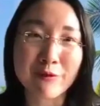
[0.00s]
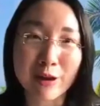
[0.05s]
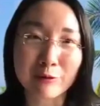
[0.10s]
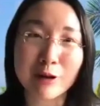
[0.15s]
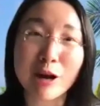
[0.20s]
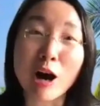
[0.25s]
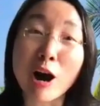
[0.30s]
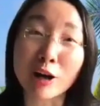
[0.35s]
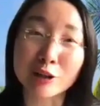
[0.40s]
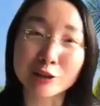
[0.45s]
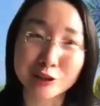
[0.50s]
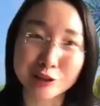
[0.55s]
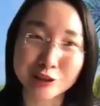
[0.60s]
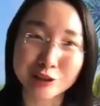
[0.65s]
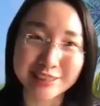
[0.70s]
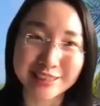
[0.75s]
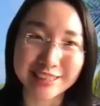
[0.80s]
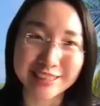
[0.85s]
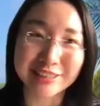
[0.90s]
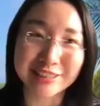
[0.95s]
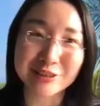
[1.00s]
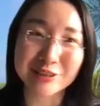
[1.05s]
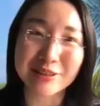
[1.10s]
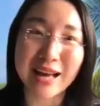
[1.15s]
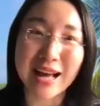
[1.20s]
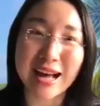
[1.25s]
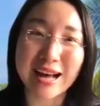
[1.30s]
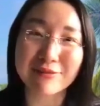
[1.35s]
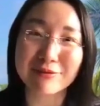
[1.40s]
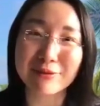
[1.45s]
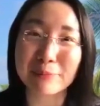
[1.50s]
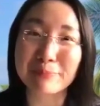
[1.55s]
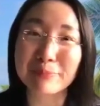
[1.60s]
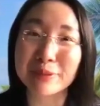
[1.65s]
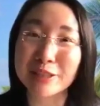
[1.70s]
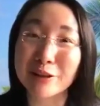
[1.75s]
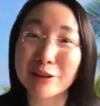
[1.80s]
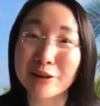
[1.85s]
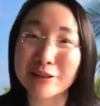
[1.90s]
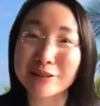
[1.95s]
very honored today to have a
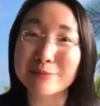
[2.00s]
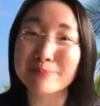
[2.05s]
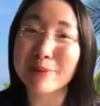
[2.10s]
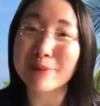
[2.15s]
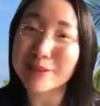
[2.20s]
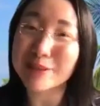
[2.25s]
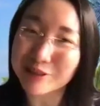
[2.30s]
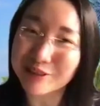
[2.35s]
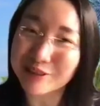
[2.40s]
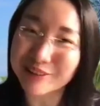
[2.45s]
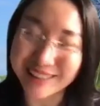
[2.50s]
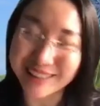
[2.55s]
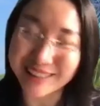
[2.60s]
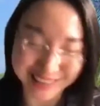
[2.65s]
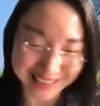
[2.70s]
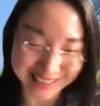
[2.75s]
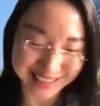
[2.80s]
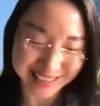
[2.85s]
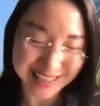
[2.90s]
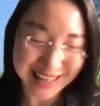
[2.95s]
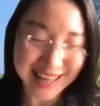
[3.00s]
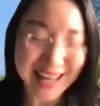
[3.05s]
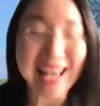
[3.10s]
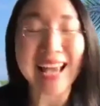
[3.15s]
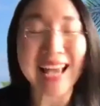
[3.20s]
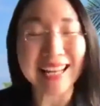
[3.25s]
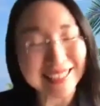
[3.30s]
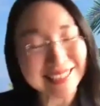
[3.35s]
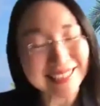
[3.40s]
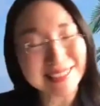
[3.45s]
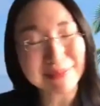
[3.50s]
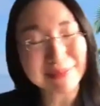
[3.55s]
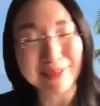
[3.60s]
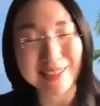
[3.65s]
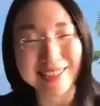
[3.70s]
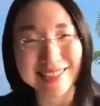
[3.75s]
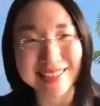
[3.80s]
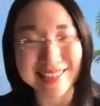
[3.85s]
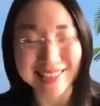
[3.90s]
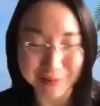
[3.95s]
PR specialist,
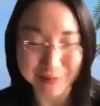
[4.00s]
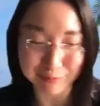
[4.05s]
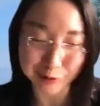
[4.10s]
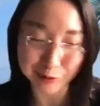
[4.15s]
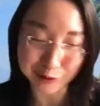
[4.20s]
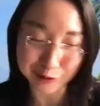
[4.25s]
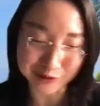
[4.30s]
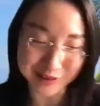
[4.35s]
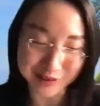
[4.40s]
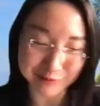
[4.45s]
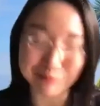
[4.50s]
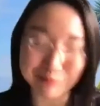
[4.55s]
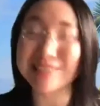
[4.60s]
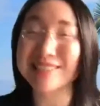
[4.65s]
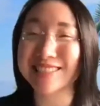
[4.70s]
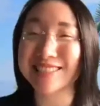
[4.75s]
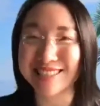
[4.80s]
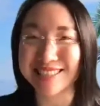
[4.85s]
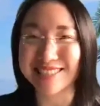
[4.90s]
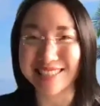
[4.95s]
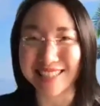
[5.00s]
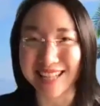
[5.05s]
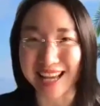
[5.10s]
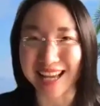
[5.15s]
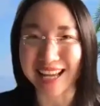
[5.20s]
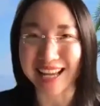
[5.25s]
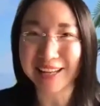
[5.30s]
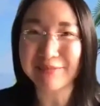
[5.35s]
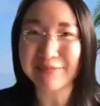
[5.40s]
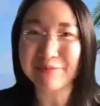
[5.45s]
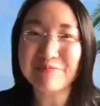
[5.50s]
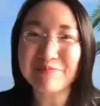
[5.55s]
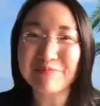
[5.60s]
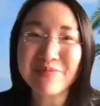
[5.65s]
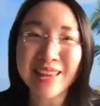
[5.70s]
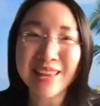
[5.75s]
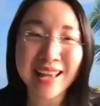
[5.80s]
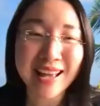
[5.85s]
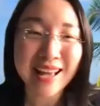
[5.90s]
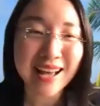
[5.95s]
Elizabeth Bruce, with us today.
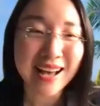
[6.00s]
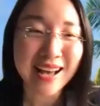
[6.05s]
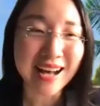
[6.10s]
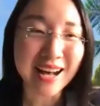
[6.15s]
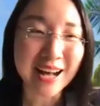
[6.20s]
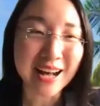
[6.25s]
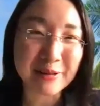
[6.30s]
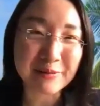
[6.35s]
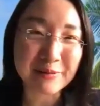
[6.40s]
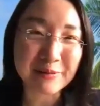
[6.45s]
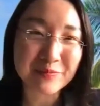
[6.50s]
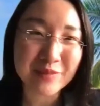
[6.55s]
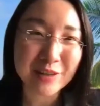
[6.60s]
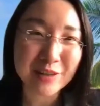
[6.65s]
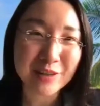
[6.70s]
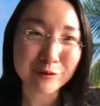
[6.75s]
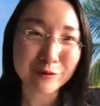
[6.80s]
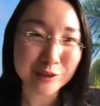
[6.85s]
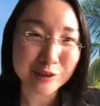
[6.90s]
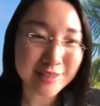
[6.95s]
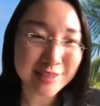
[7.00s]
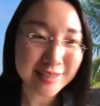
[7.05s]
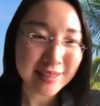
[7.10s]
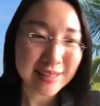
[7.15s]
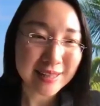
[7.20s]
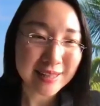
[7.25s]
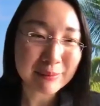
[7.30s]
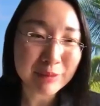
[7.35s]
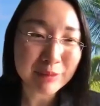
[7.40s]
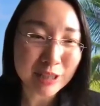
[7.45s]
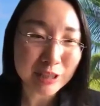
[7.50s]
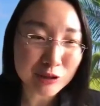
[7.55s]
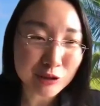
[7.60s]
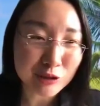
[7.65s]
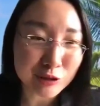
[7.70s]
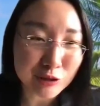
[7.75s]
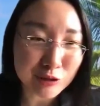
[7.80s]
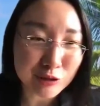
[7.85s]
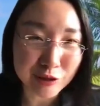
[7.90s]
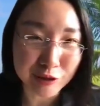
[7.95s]
First, let me
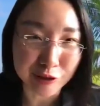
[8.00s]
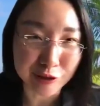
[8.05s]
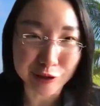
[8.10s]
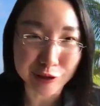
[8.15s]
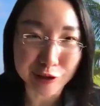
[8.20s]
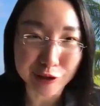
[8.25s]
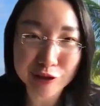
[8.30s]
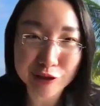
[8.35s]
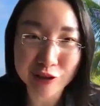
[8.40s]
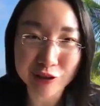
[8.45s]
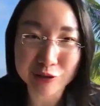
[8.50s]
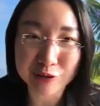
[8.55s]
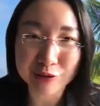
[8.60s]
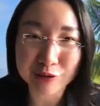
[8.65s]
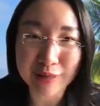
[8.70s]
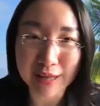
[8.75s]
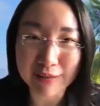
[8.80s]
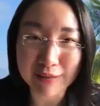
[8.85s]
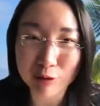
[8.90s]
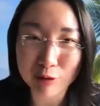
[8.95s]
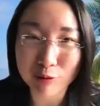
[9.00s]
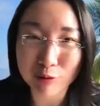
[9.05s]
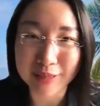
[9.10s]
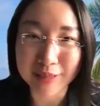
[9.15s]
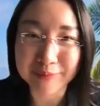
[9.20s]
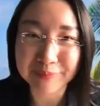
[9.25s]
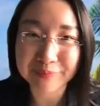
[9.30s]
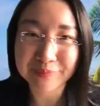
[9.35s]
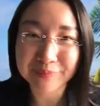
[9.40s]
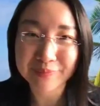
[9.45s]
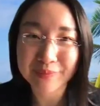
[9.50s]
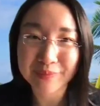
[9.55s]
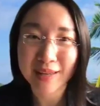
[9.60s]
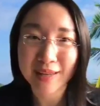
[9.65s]
introduce her to everyone.